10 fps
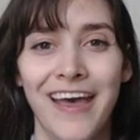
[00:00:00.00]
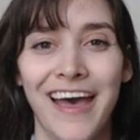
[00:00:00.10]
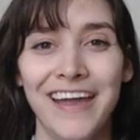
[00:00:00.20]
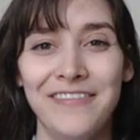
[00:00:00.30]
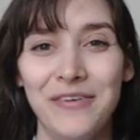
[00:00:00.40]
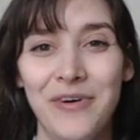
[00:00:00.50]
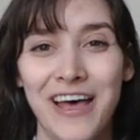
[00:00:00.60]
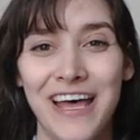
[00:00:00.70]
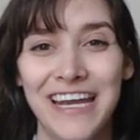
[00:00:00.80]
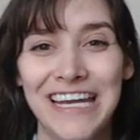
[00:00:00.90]
Hi
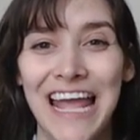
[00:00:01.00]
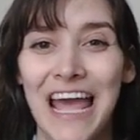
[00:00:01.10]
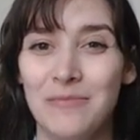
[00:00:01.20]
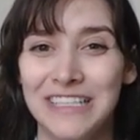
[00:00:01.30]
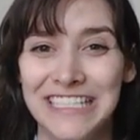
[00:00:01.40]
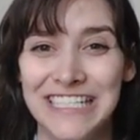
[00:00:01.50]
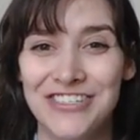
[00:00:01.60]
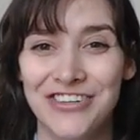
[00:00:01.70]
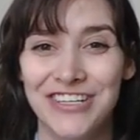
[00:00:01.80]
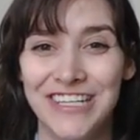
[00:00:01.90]
everyone, Emily
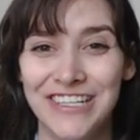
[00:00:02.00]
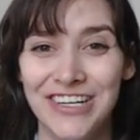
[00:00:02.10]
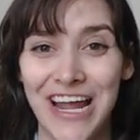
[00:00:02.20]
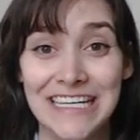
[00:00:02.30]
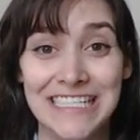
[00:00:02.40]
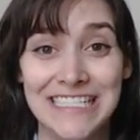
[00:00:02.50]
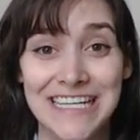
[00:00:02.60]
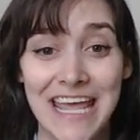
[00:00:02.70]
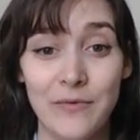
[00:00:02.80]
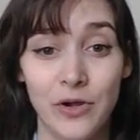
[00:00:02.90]
Teacher here, and
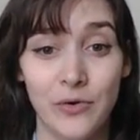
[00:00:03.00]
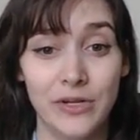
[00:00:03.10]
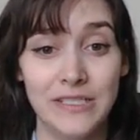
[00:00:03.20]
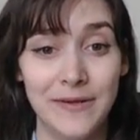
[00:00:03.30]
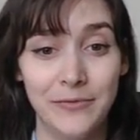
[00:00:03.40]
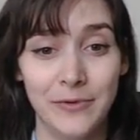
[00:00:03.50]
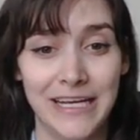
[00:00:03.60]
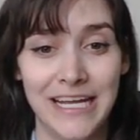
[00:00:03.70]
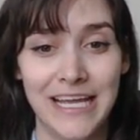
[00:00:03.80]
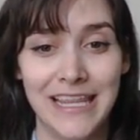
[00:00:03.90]
today we're going to be
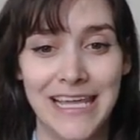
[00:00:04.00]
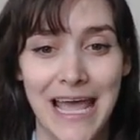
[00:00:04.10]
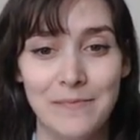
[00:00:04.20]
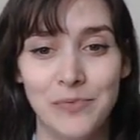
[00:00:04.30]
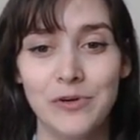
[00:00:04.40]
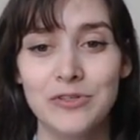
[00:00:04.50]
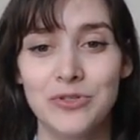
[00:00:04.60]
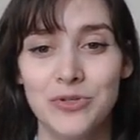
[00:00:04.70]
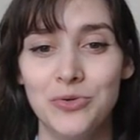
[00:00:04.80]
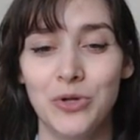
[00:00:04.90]
reading The Emperor's
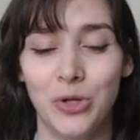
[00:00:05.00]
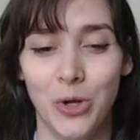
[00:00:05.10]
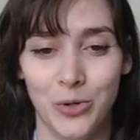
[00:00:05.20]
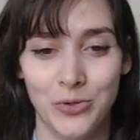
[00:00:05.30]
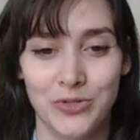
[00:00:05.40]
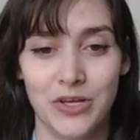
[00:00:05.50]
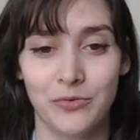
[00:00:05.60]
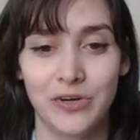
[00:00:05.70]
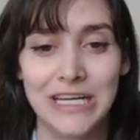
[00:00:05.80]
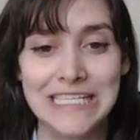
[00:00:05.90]
New Clothes, a
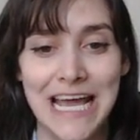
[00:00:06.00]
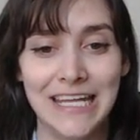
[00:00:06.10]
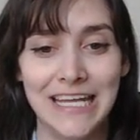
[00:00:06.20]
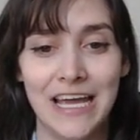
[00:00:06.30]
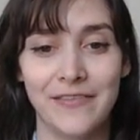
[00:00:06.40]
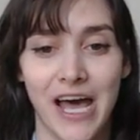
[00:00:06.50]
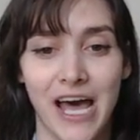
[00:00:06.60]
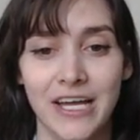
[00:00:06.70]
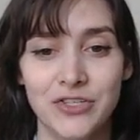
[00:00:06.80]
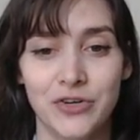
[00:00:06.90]
retelling of the
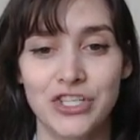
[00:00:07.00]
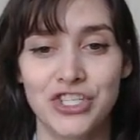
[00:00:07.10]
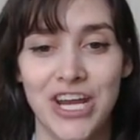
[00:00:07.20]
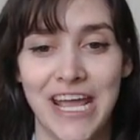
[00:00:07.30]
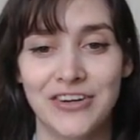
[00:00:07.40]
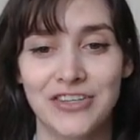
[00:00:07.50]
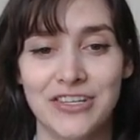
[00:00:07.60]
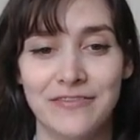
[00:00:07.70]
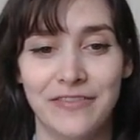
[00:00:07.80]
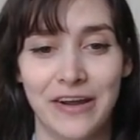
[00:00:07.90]
Hans Christian
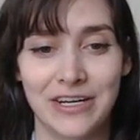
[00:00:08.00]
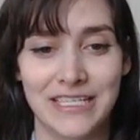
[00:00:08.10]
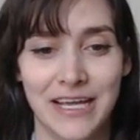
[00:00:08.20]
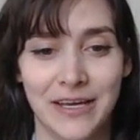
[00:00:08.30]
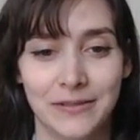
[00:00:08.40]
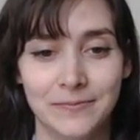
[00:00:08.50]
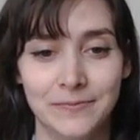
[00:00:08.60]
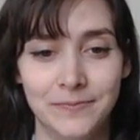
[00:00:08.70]
Andersen fairy tale.